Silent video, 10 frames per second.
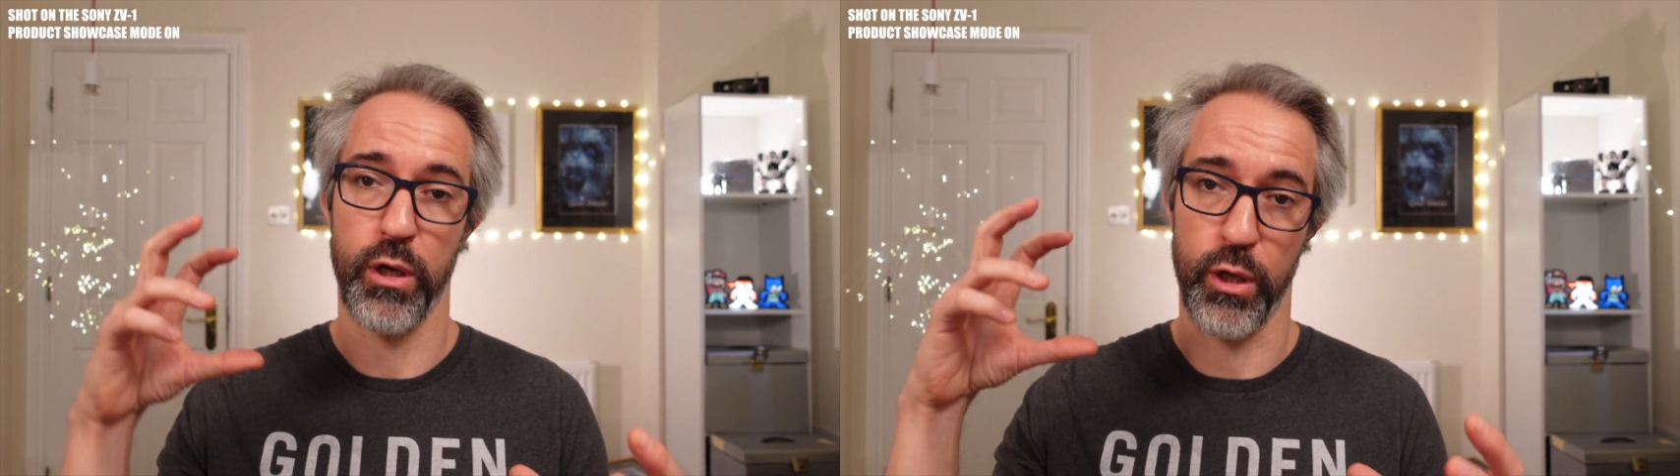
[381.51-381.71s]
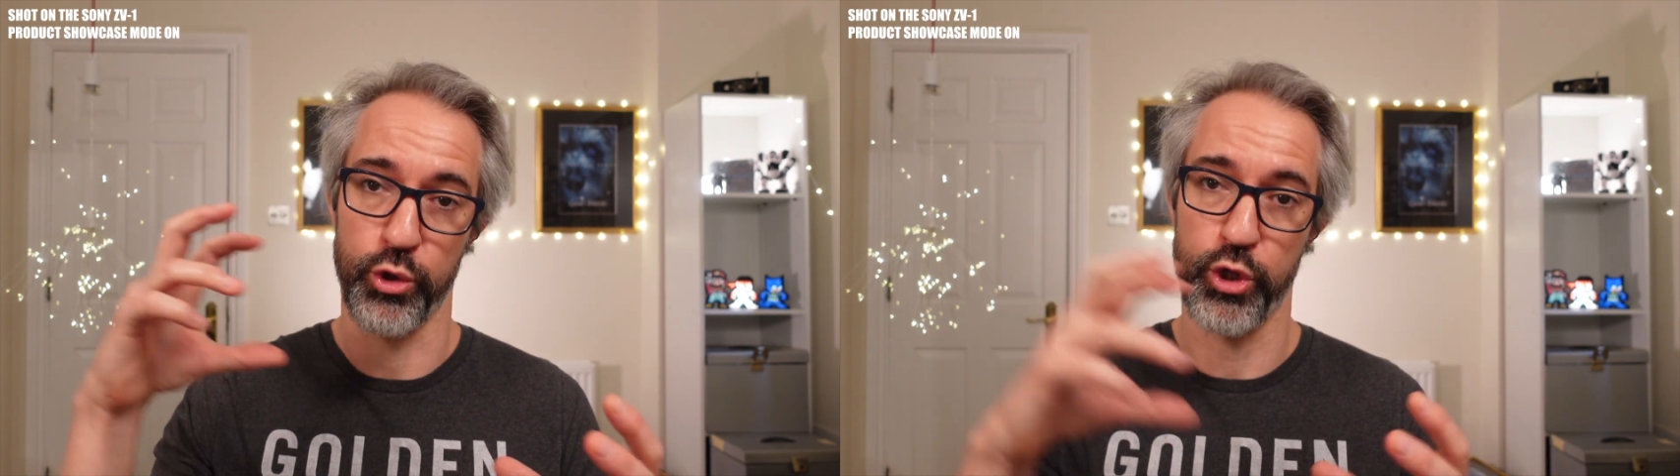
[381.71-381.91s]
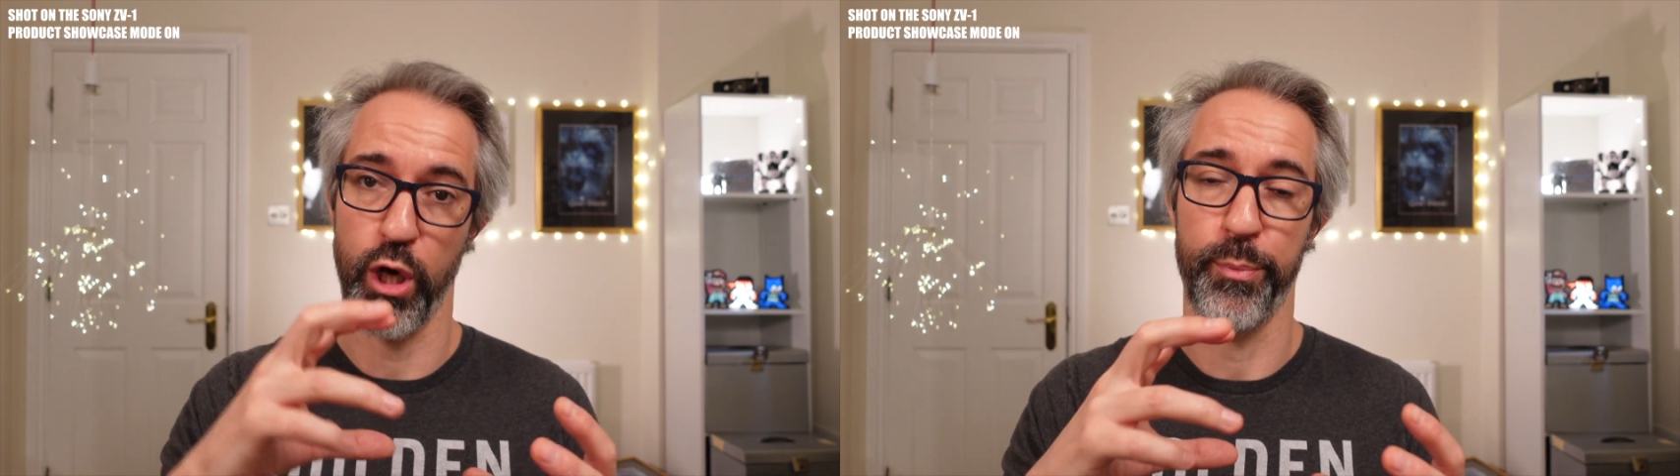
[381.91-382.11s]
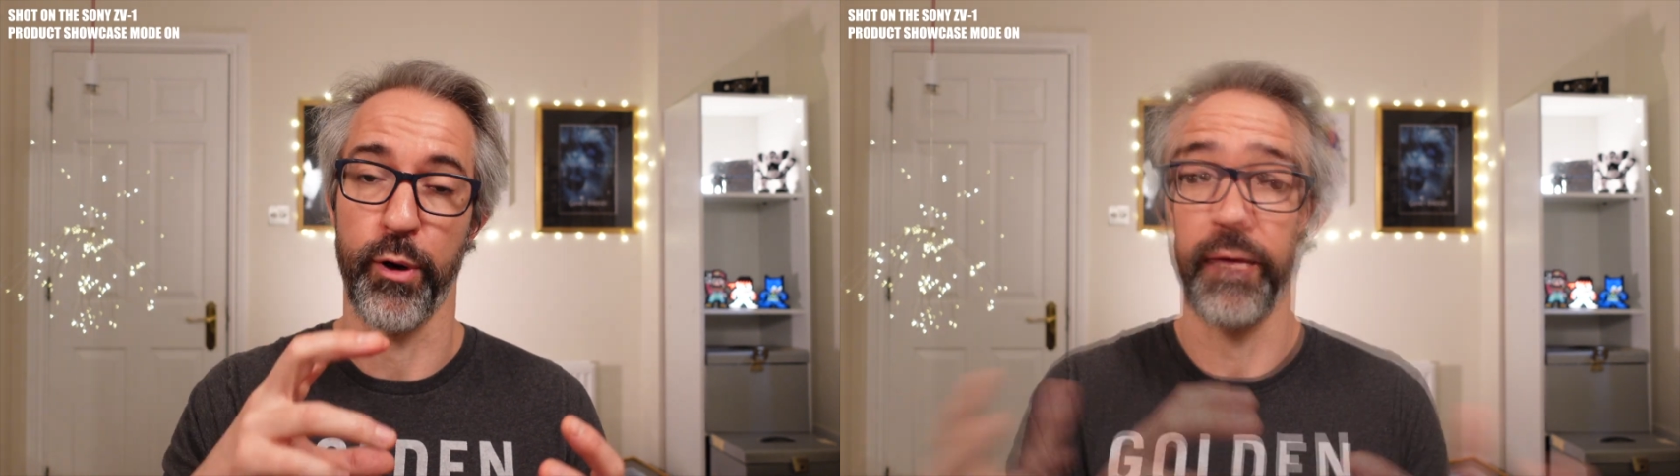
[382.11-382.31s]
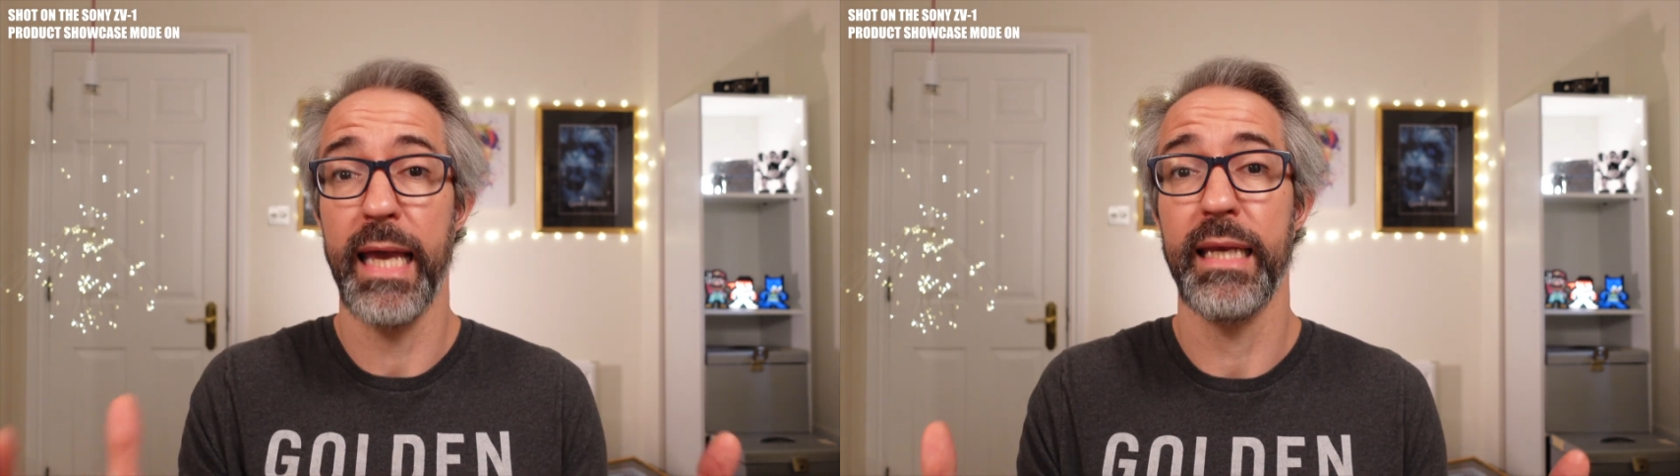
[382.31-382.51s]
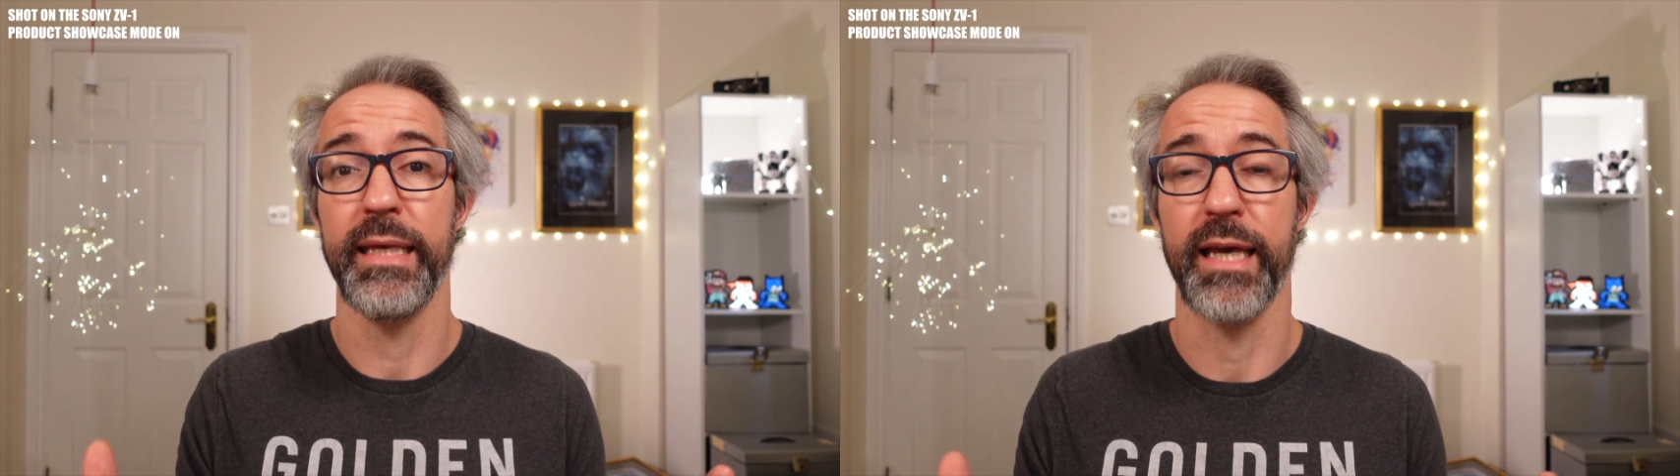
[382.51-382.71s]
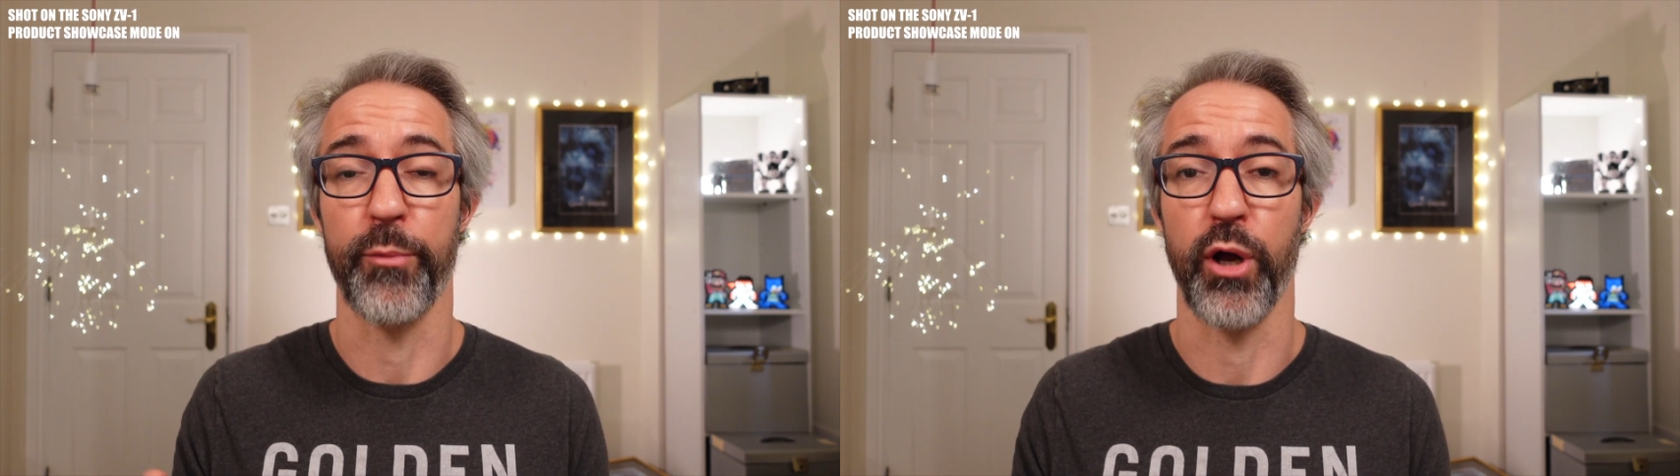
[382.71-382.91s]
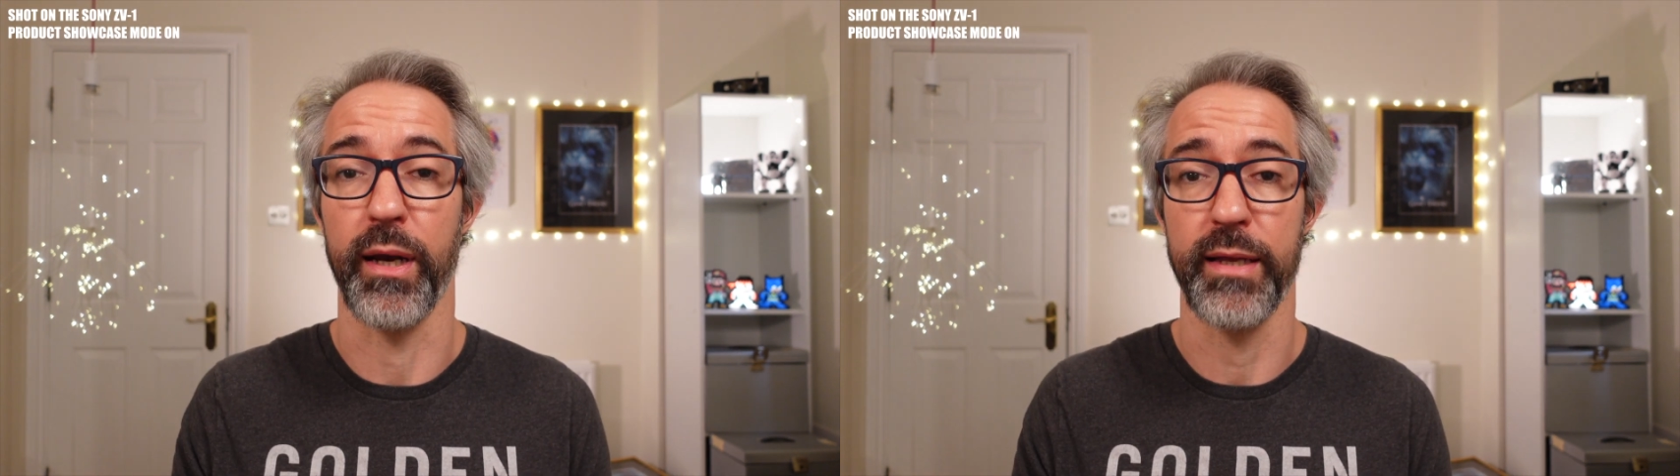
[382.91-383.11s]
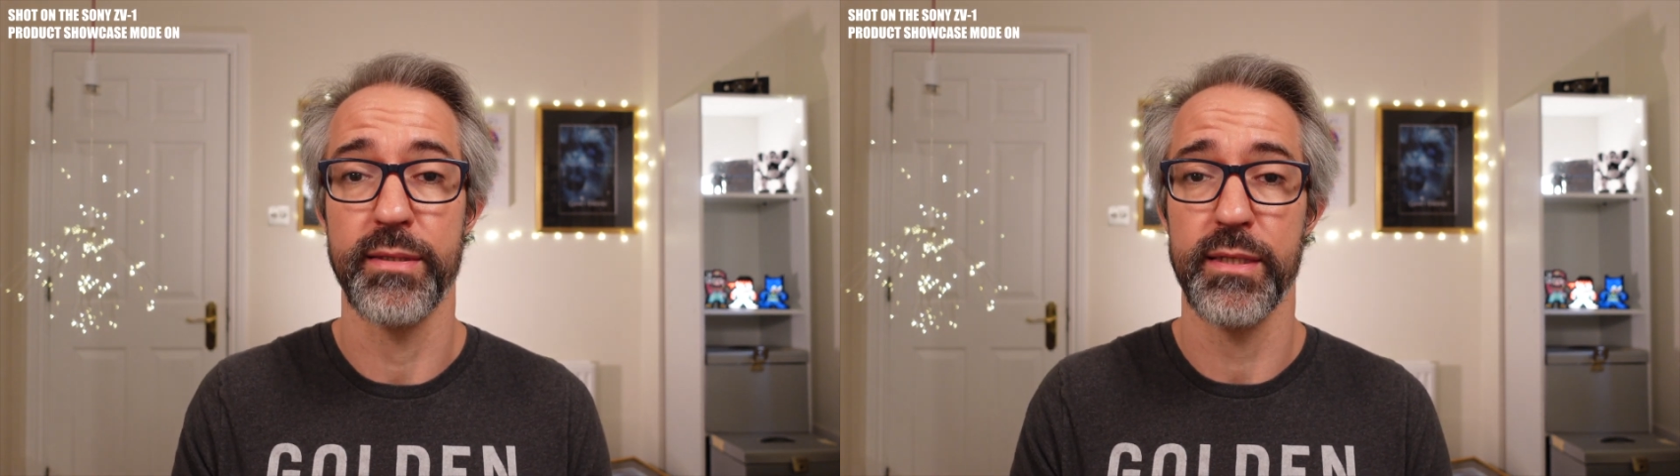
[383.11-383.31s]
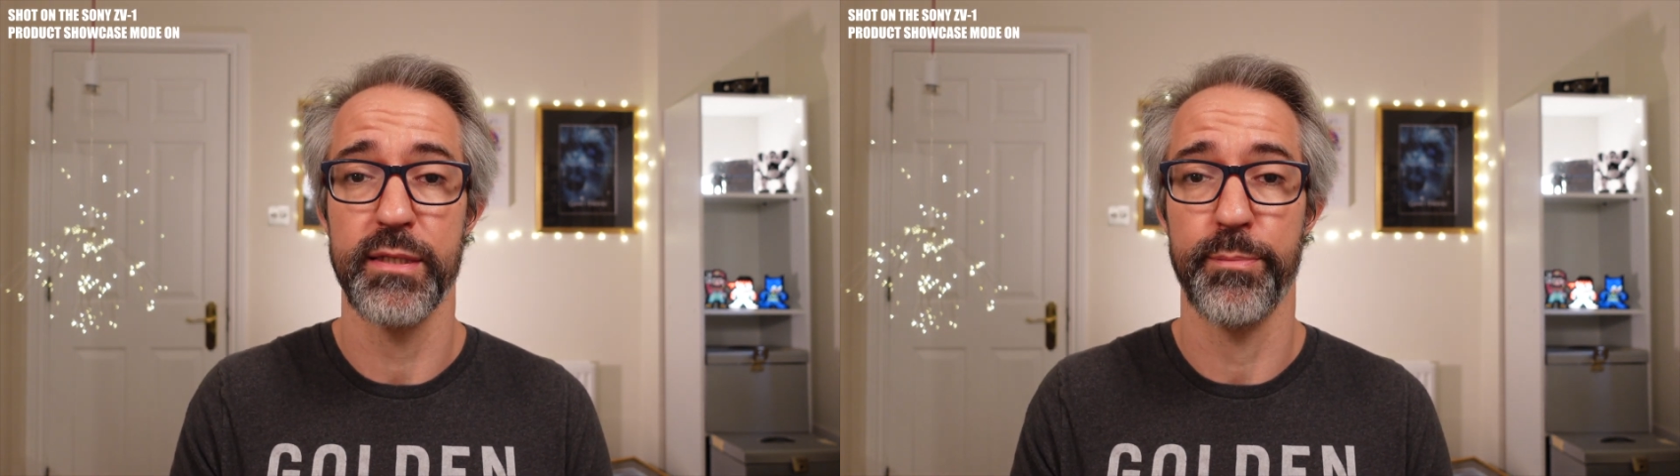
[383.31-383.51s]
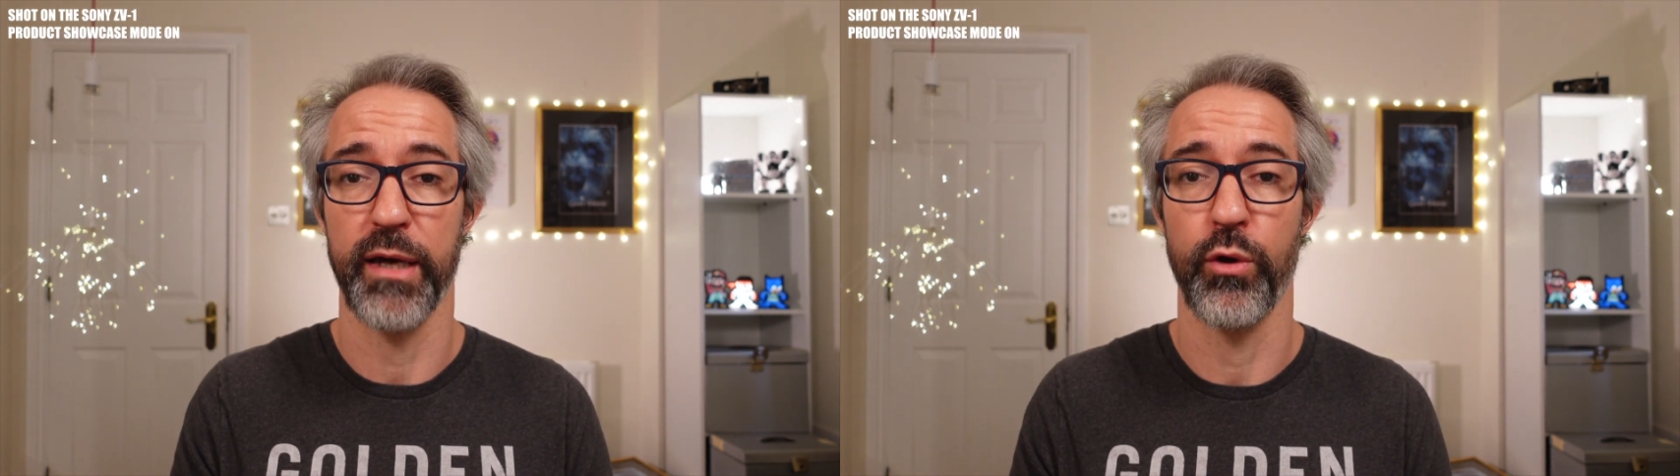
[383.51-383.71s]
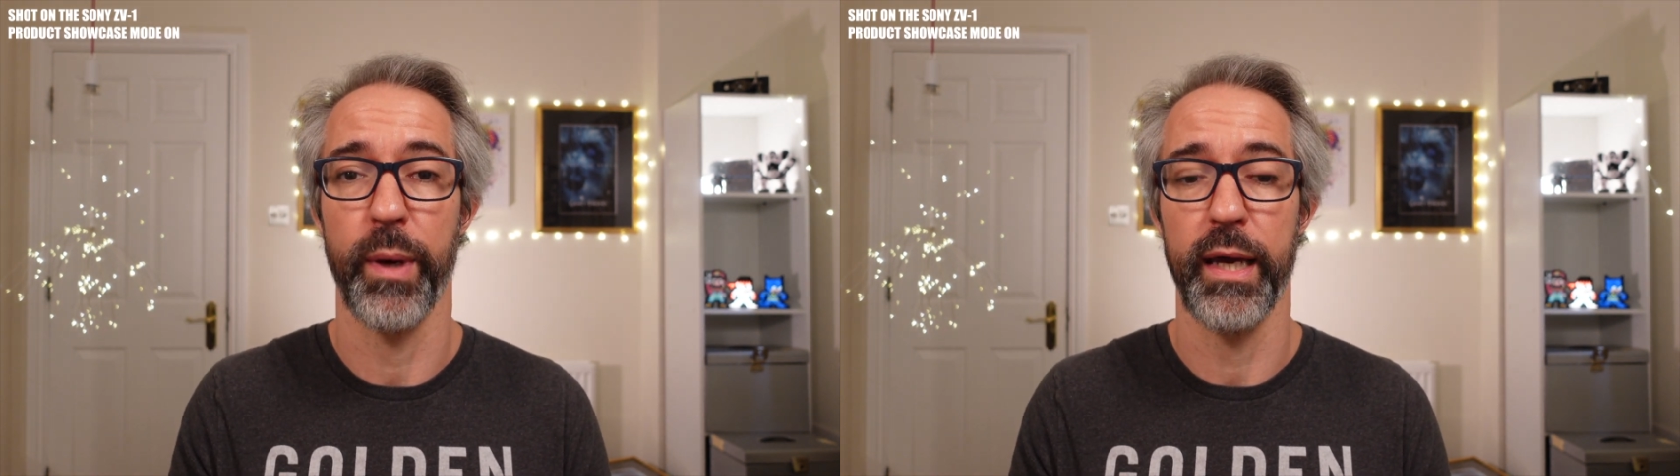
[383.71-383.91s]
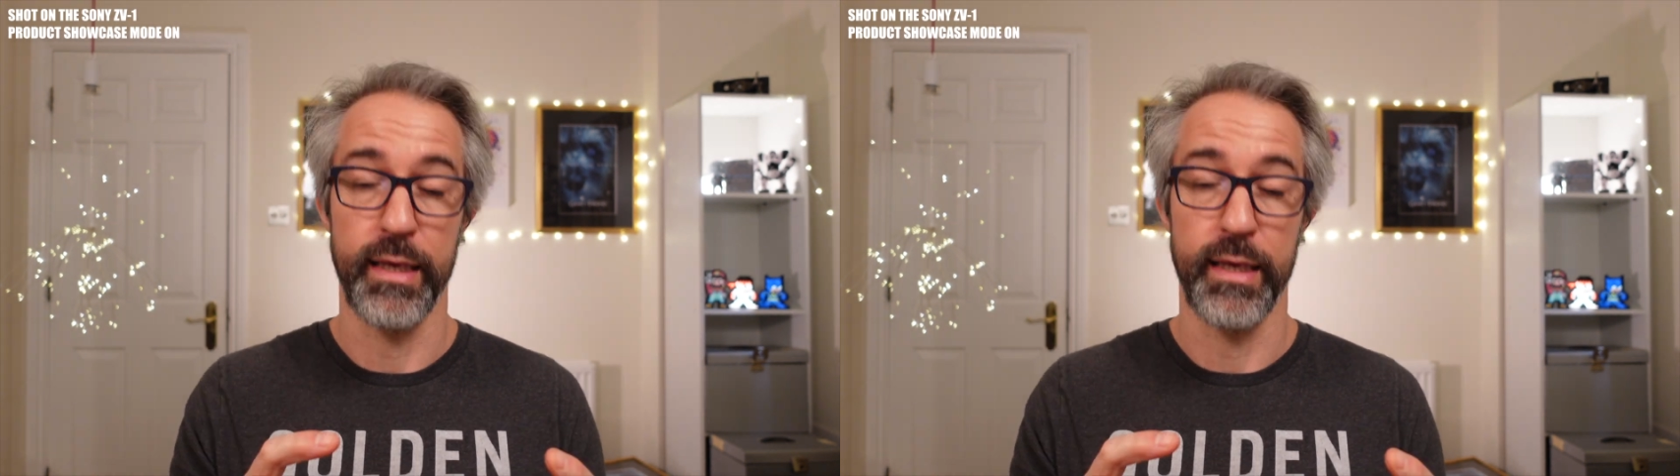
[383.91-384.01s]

on top of any camera lenses, by the way,